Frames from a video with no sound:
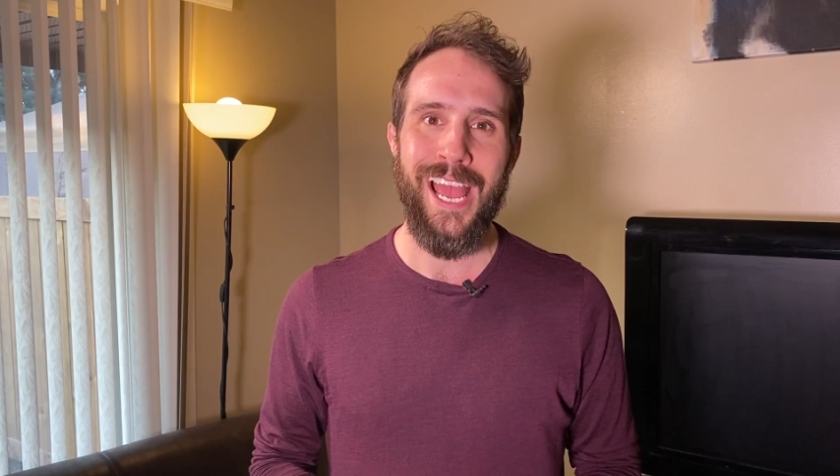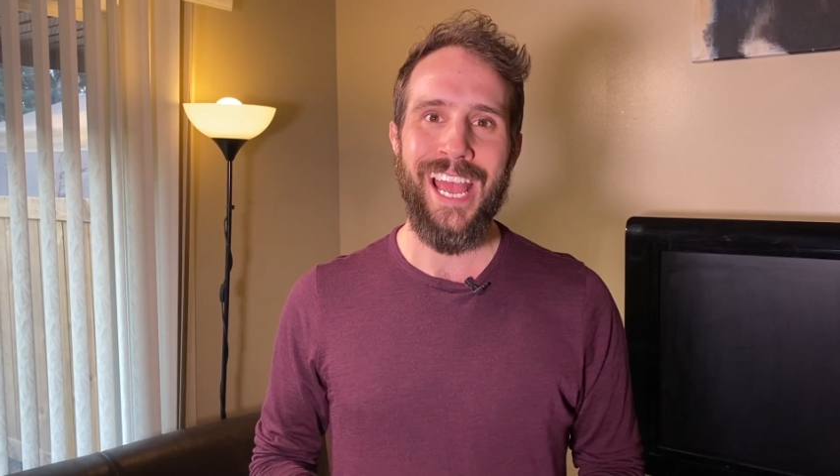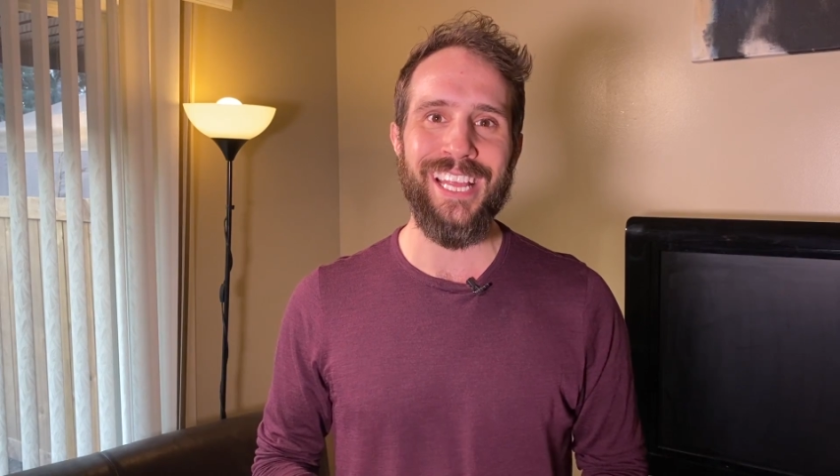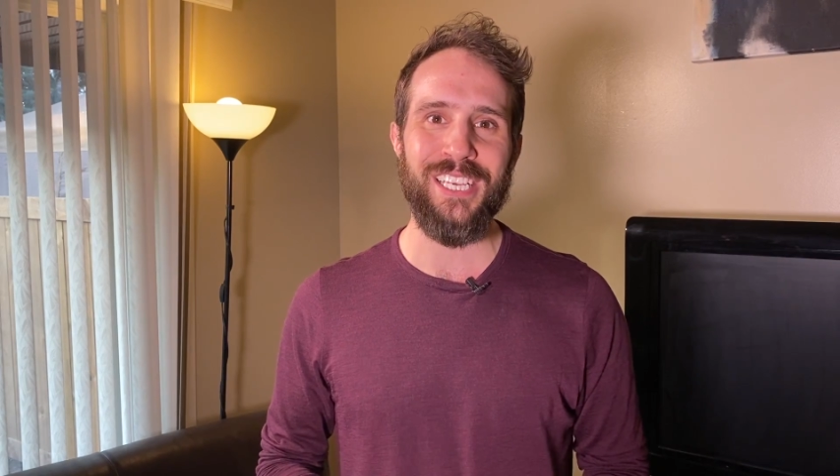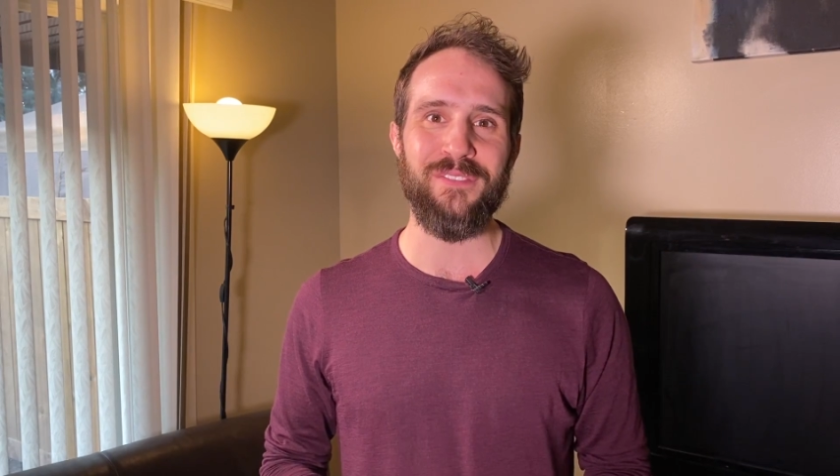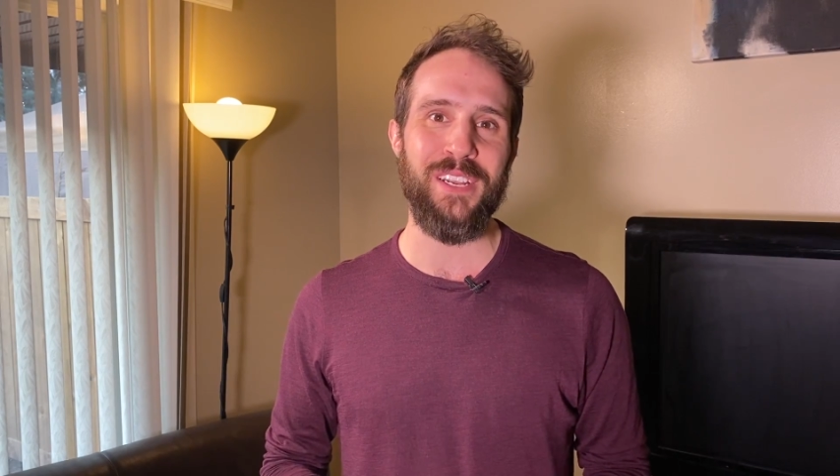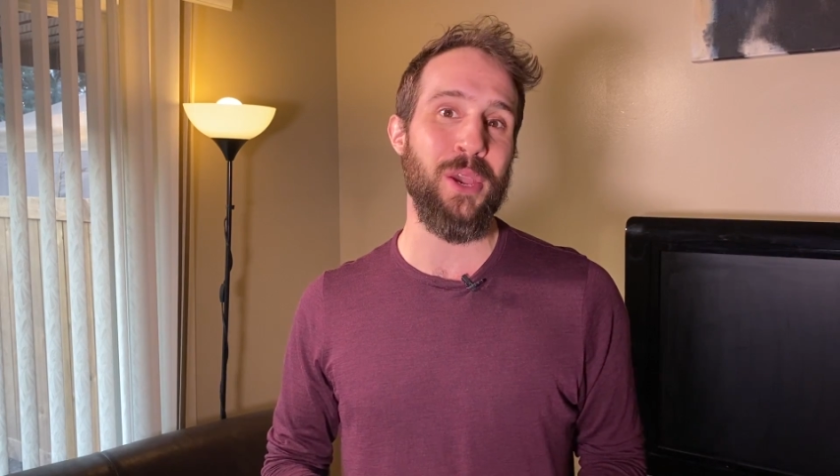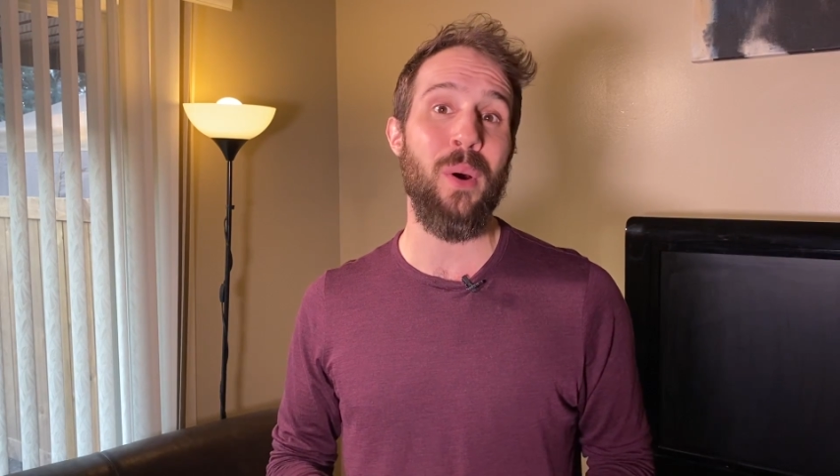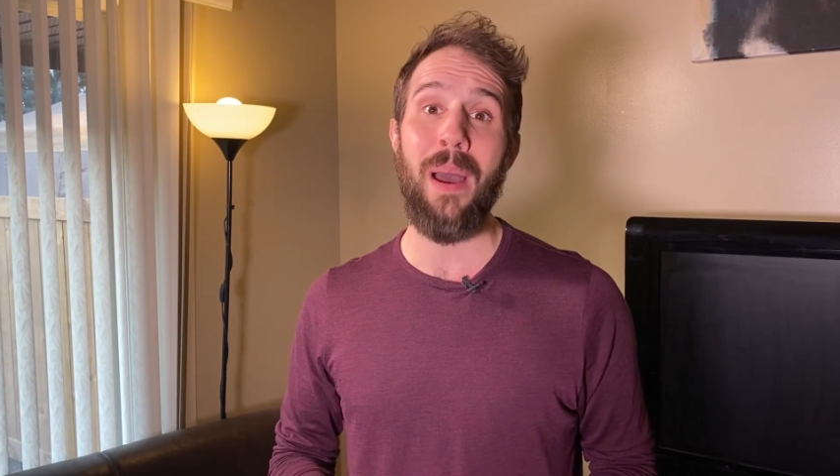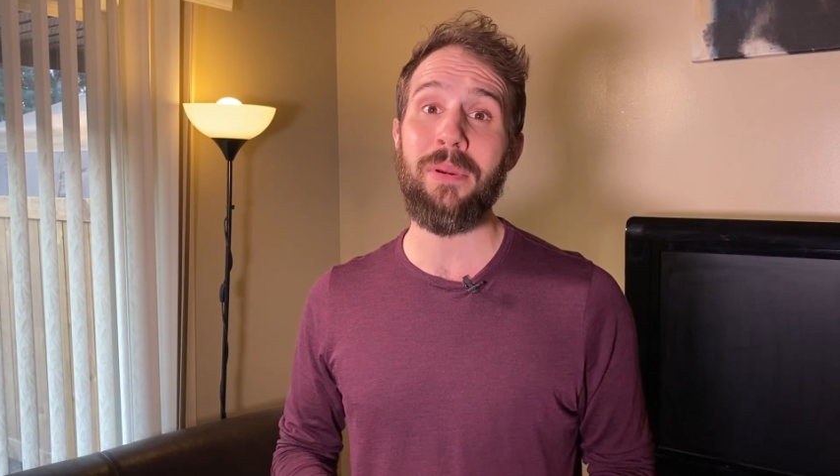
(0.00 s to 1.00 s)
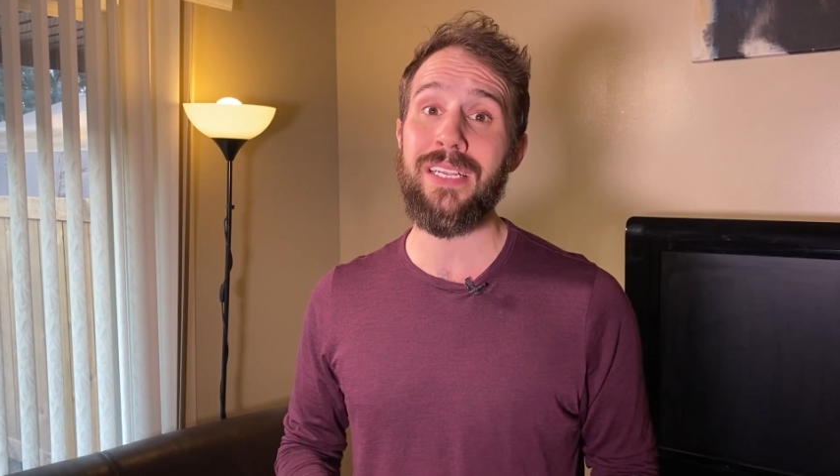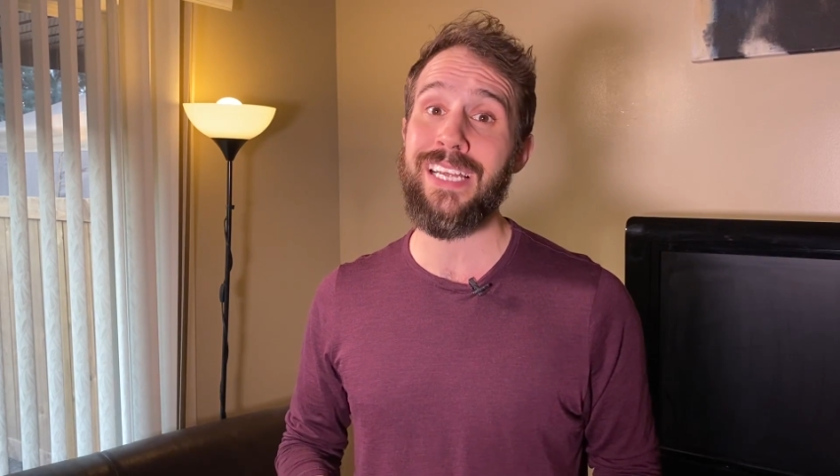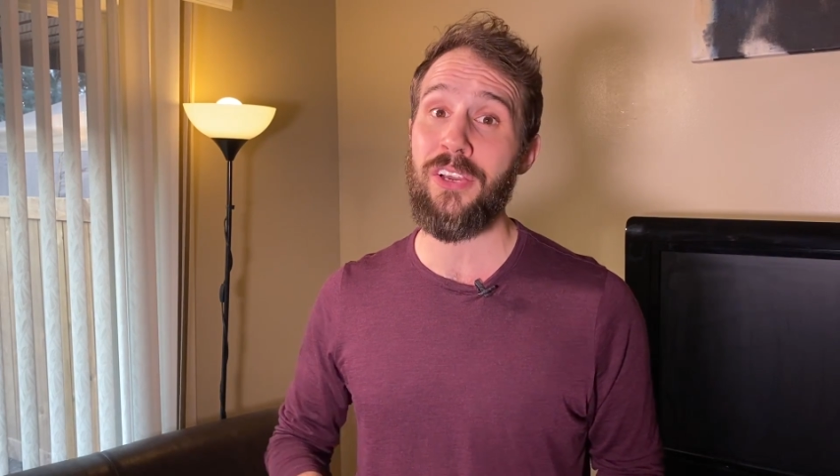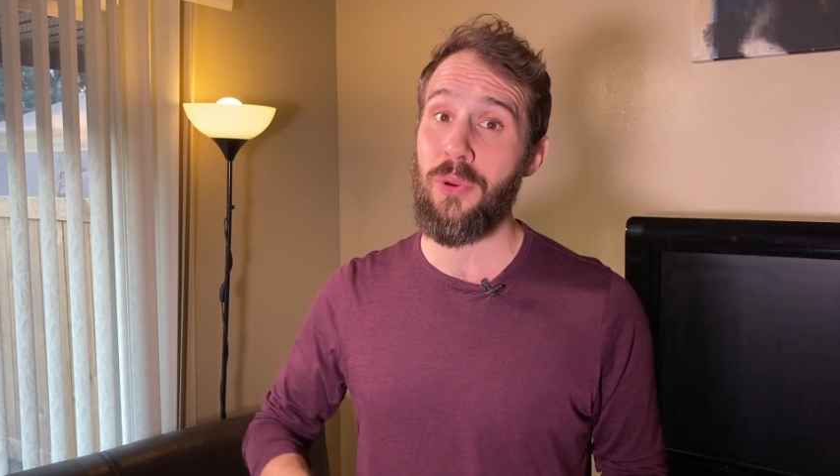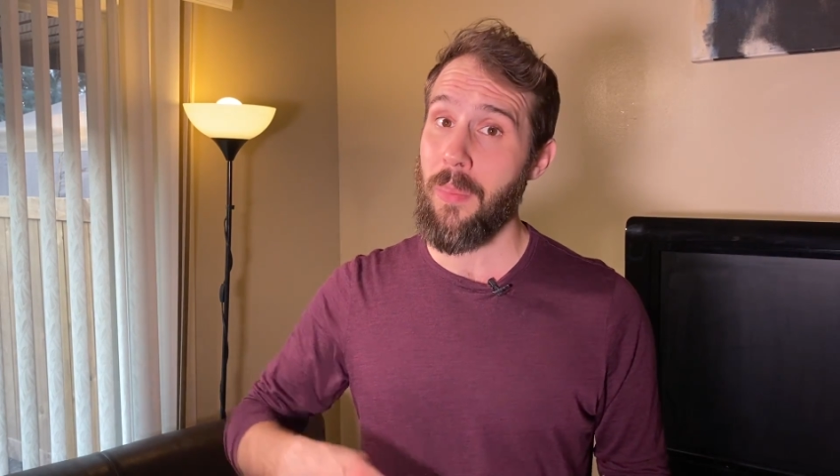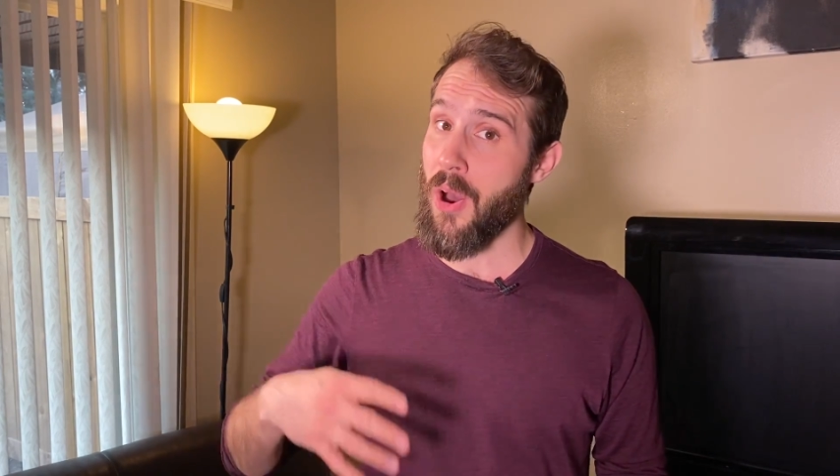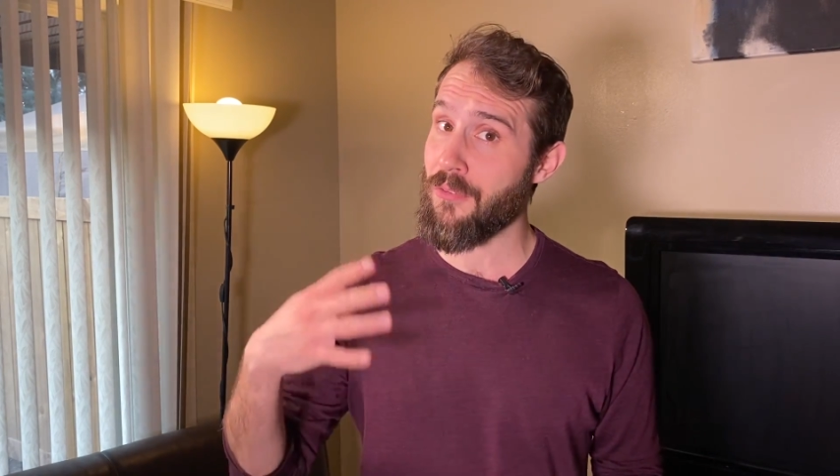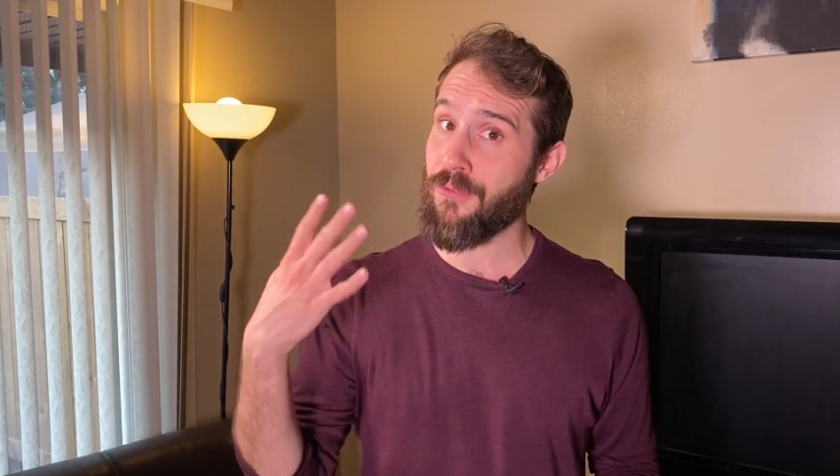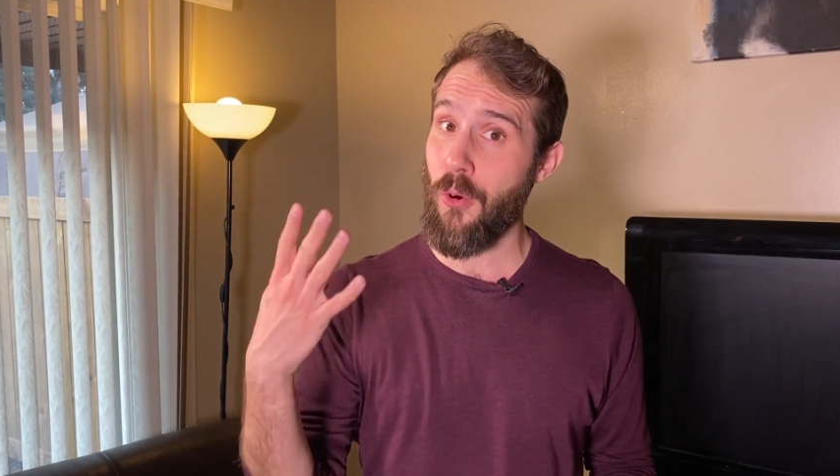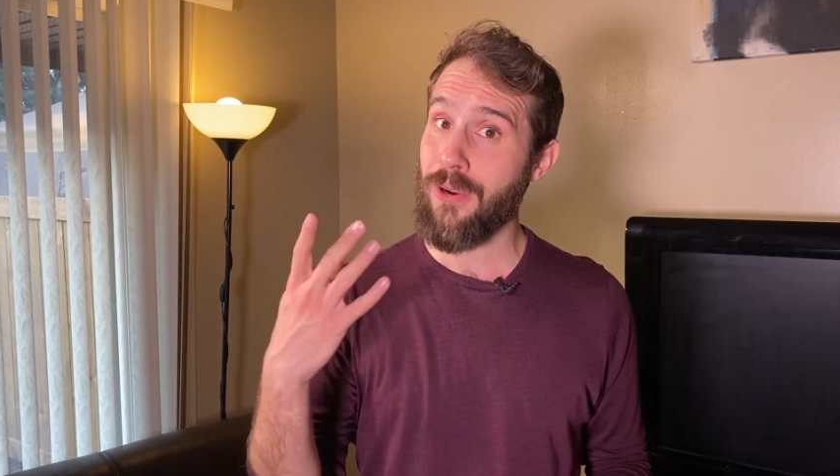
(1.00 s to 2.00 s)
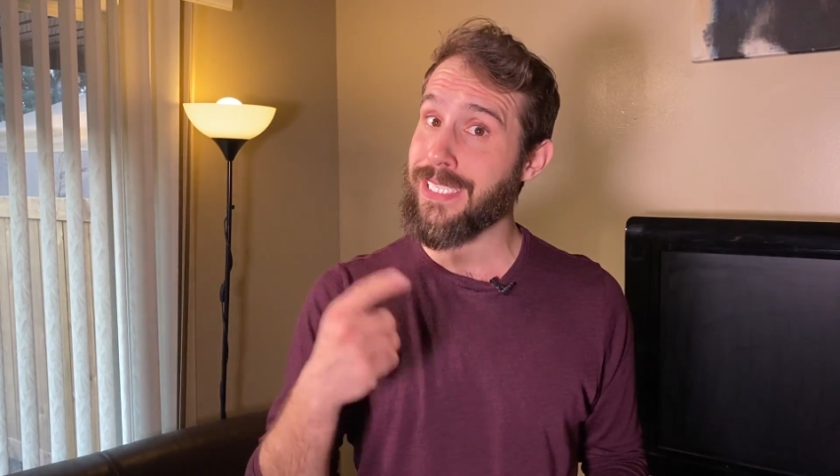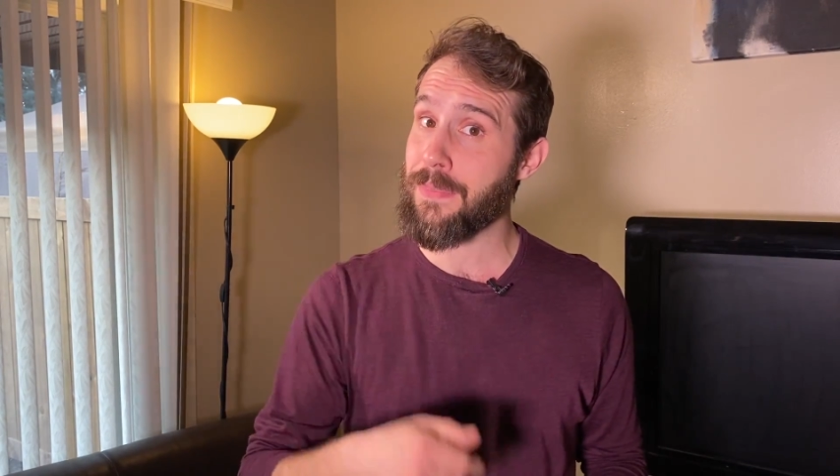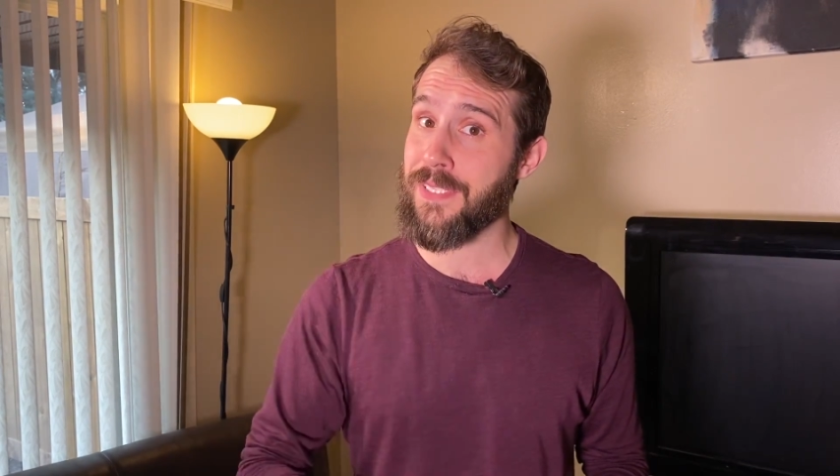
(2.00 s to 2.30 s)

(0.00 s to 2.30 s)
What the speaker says: In this video, I'm gonna tell you about 4 tips